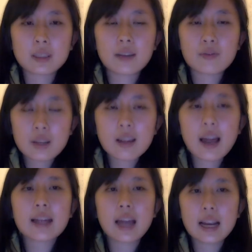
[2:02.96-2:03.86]
and I feel
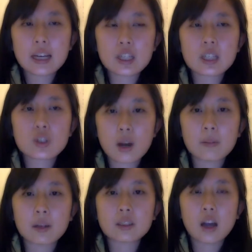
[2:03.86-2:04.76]
like Asian
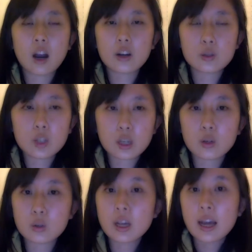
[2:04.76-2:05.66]
dramas are usually
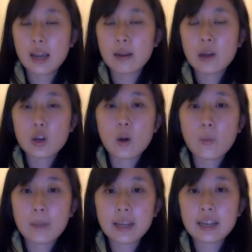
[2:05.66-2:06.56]
good in
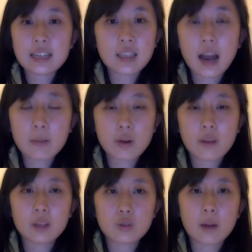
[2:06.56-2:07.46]
making these time
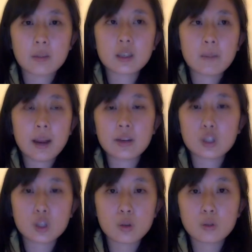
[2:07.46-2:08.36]
traveling dramas comparing
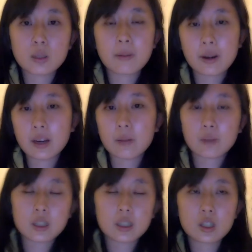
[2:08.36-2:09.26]
to those in American and
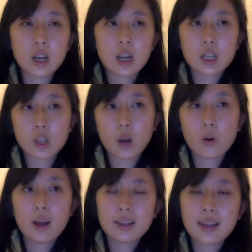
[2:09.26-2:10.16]
British. So
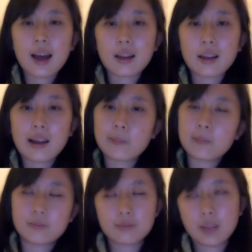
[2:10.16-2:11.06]
yeah,
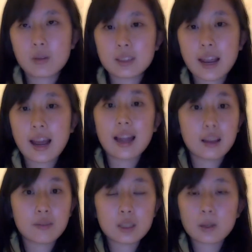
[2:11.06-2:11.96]
I would say I
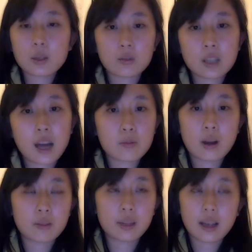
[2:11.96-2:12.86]
love this because of the time
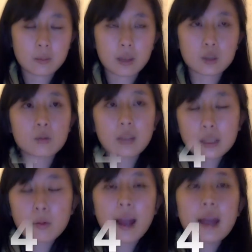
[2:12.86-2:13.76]
traveling aspect. So
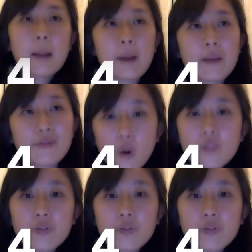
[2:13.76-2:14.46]
that's why my fourth